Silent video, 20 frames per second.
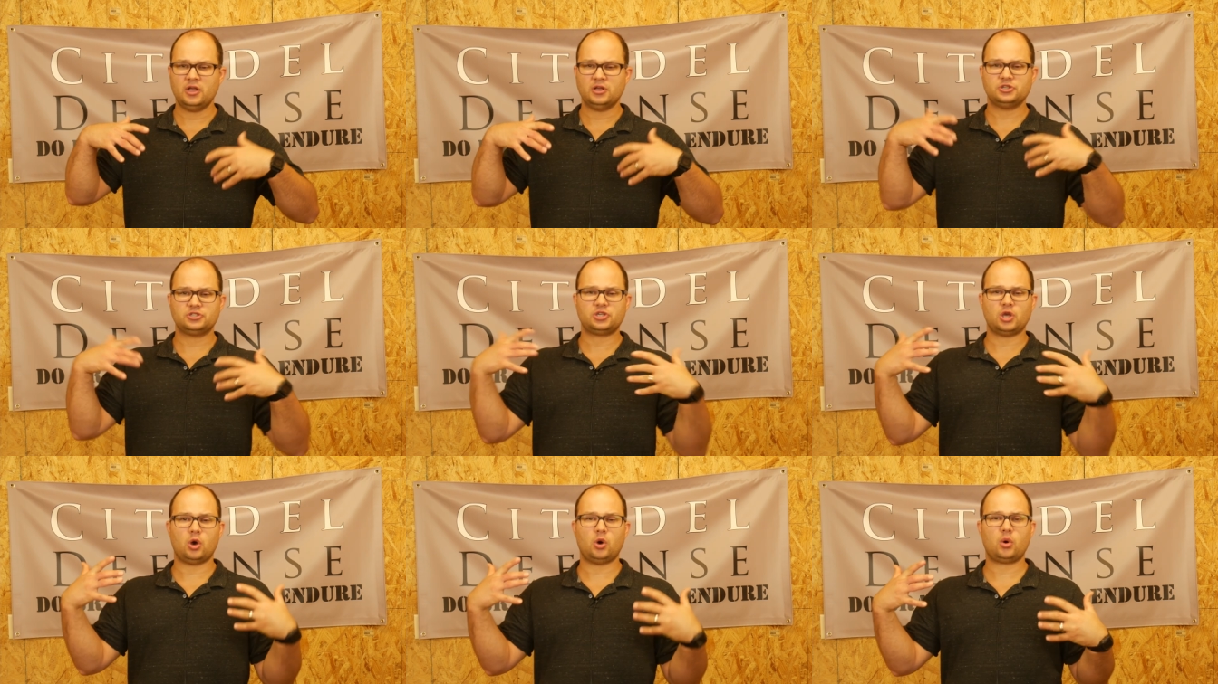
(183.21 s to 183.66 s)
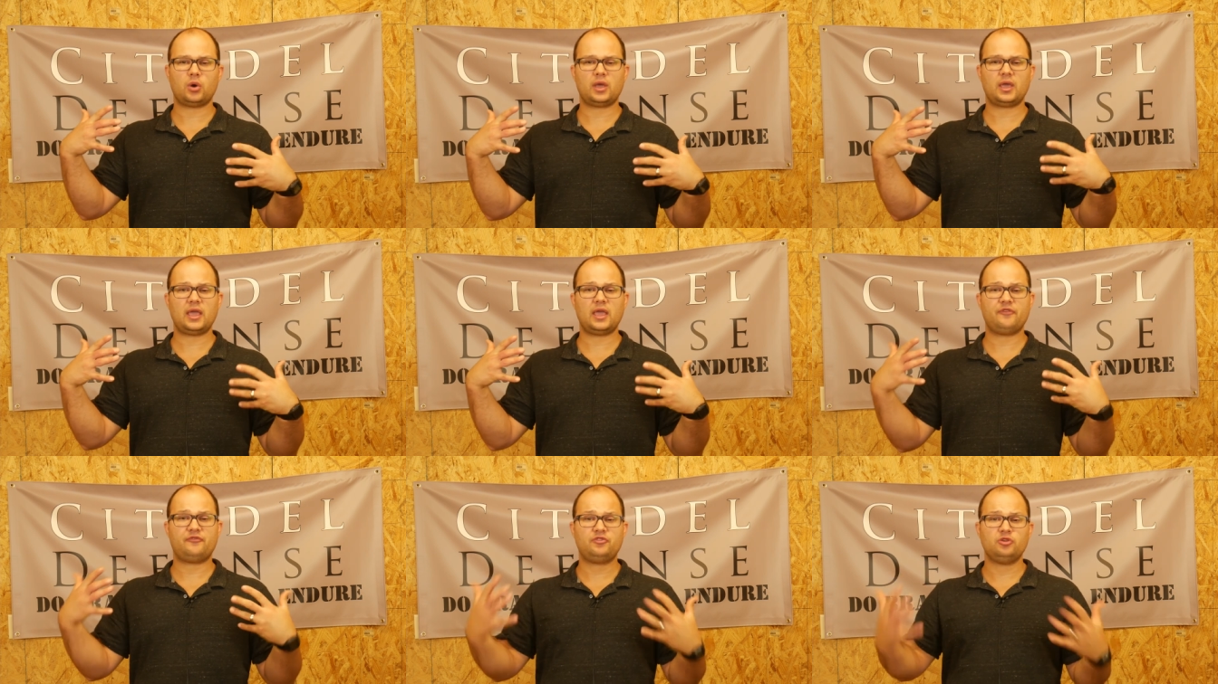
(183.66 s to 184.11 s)

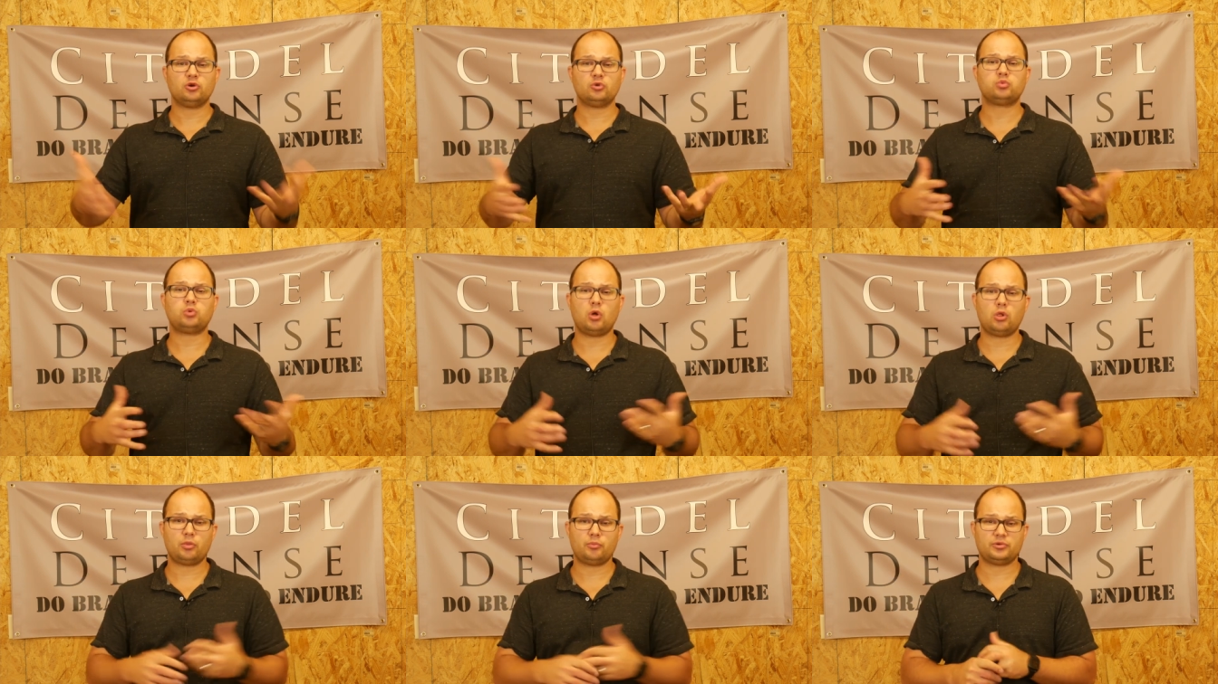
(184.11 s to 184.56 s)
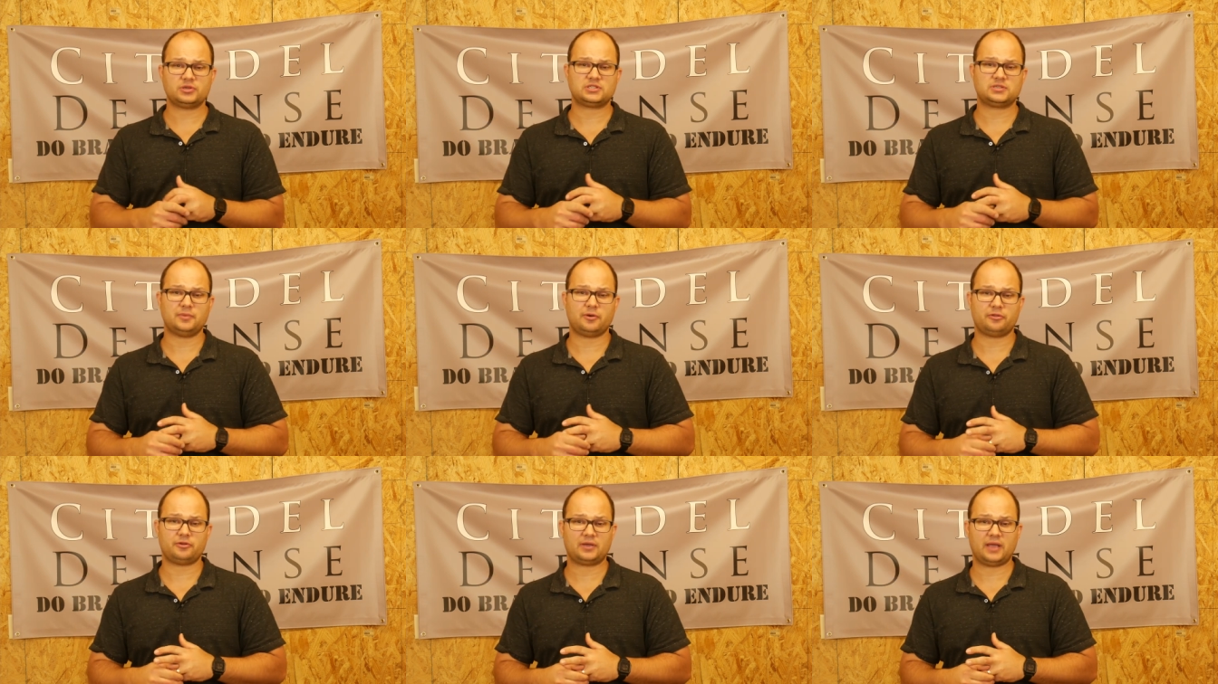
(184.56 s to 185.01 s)
So if you're rolling with
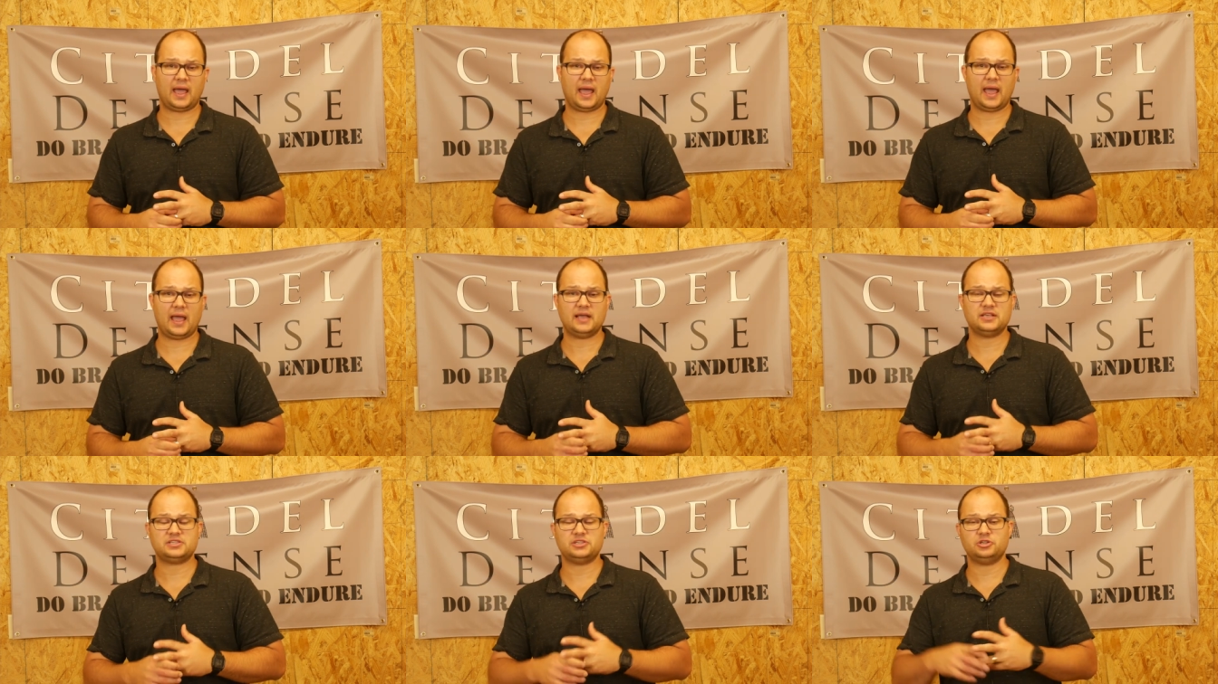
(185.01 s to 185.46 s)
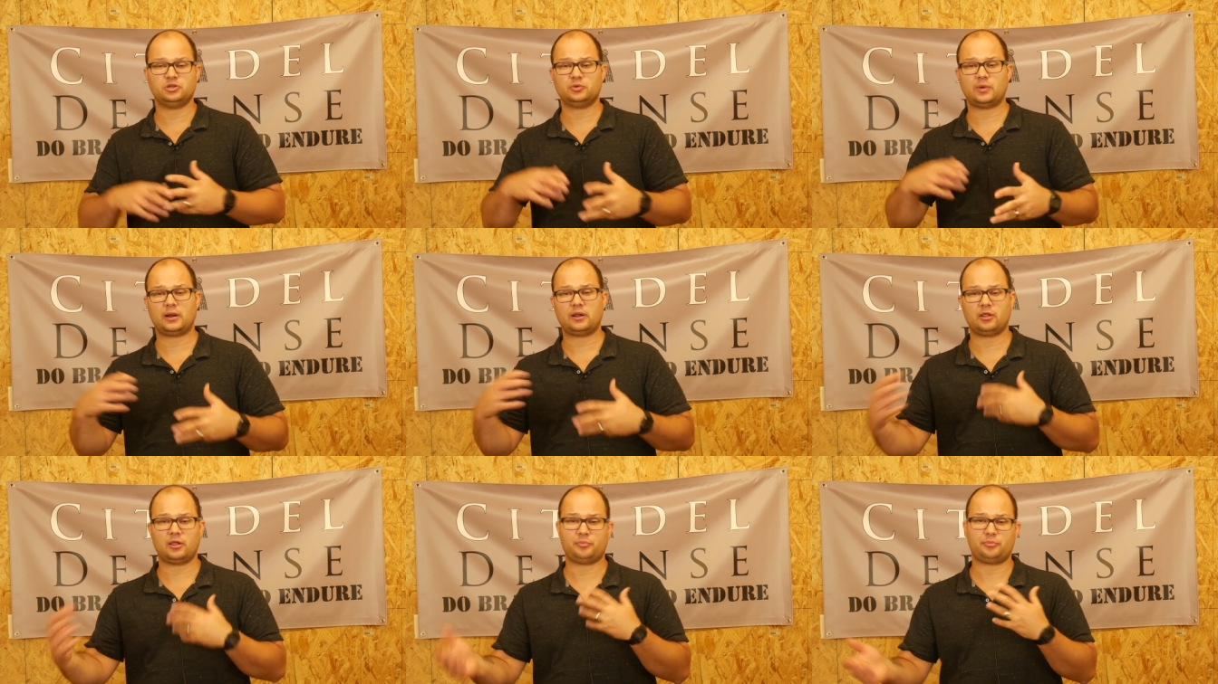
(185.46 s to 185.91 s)
some other guys and you're
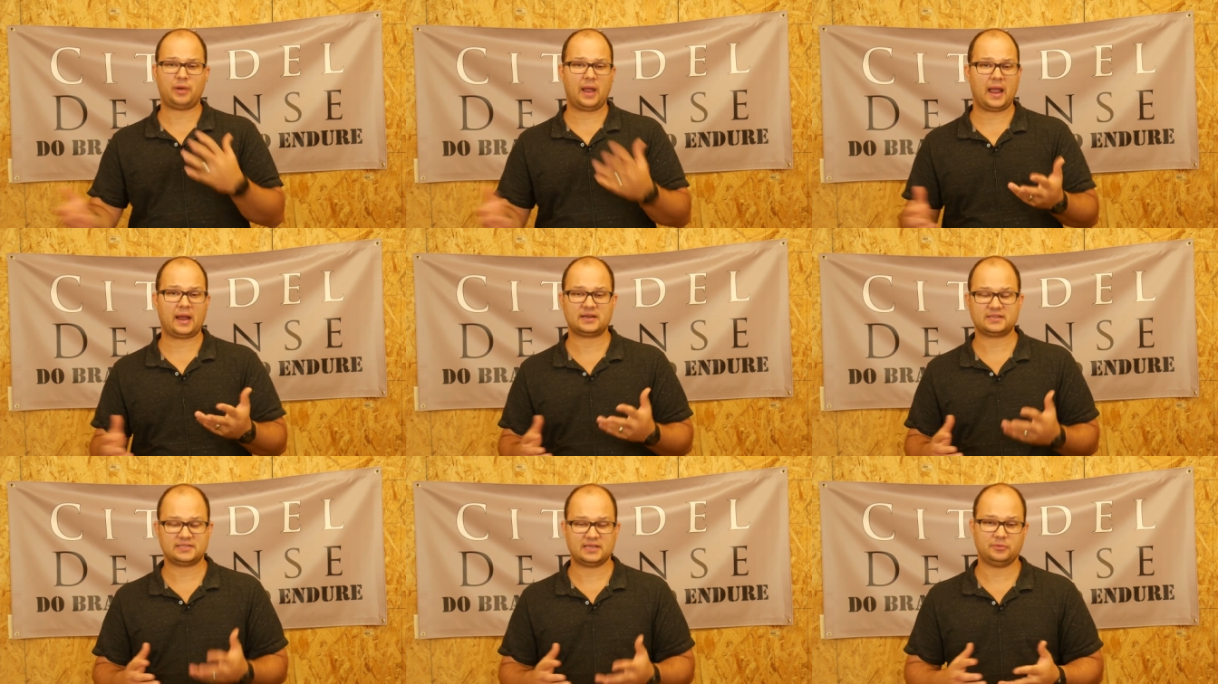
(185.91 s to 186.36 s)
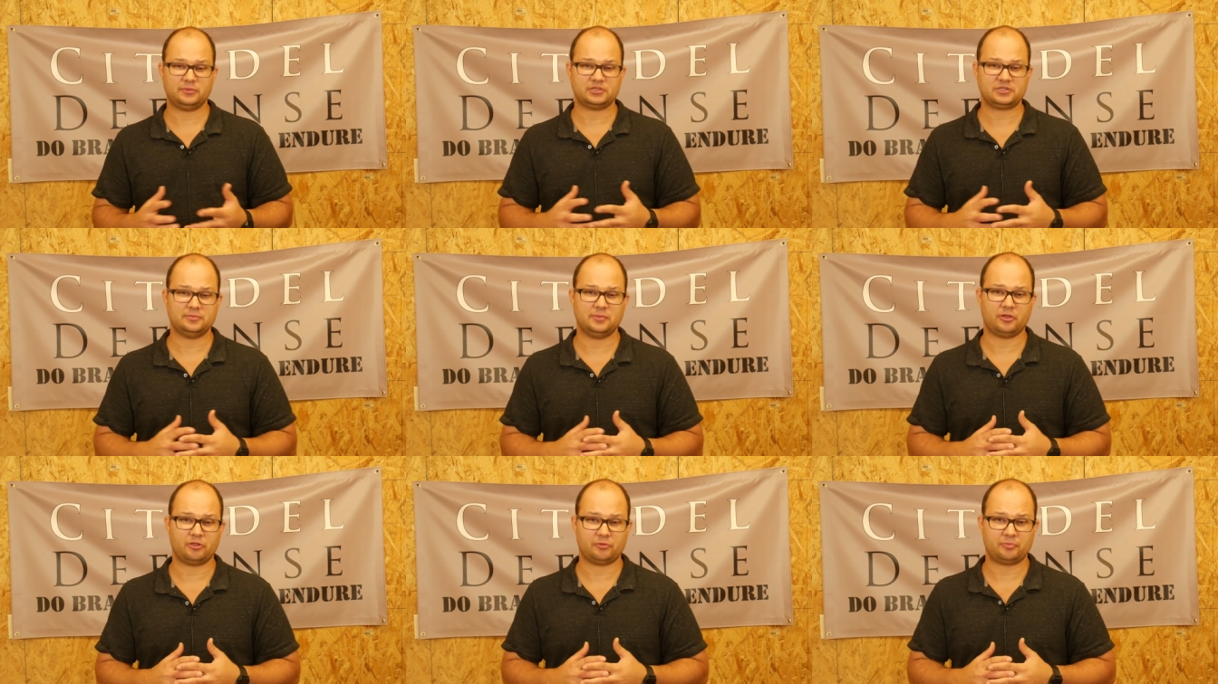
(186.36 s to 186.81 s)
regularly practicing with
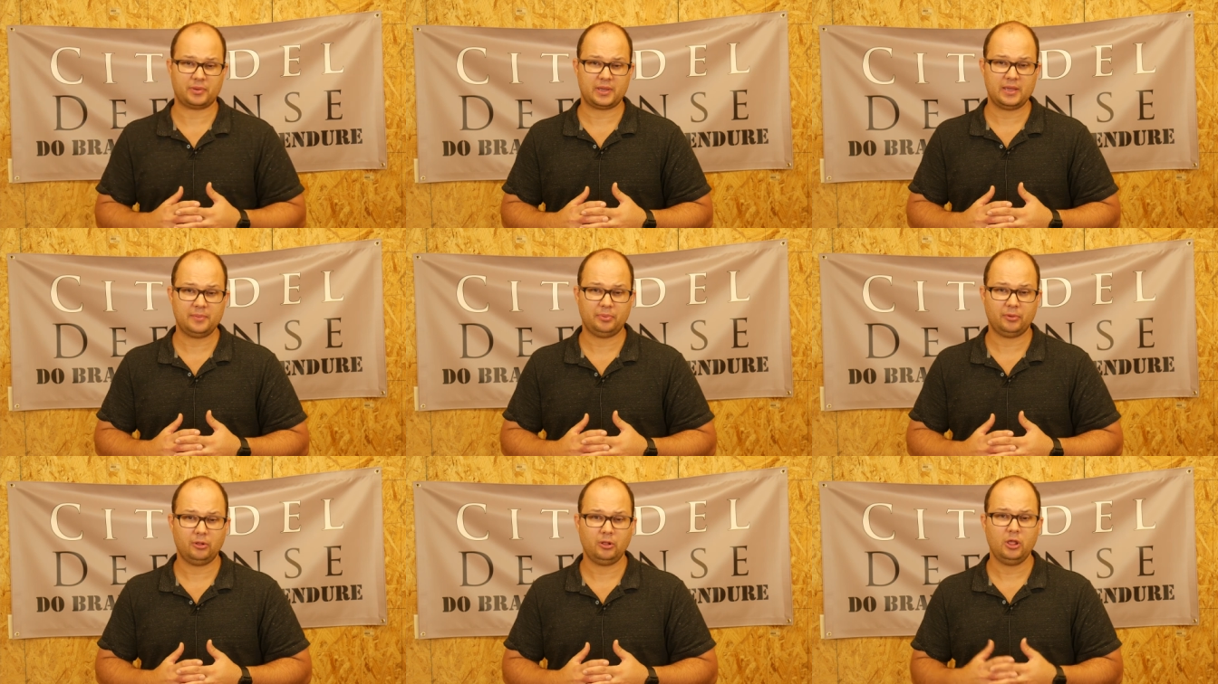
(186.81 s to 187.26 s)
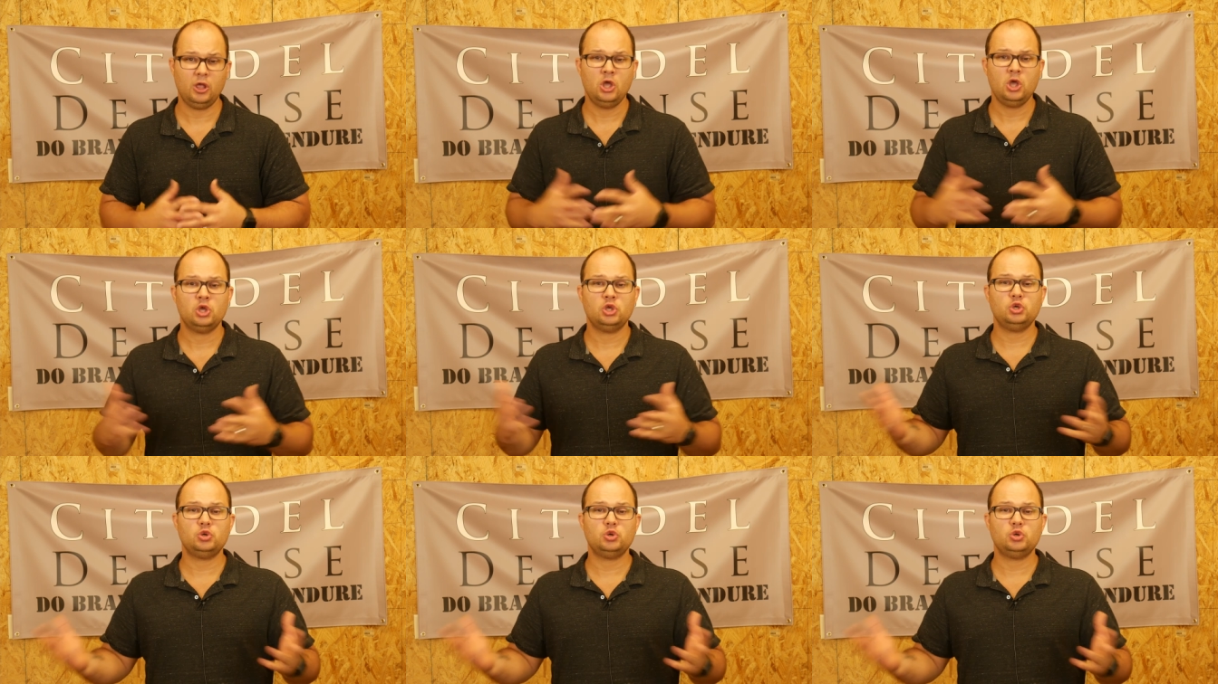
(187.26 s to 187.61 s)
some other people,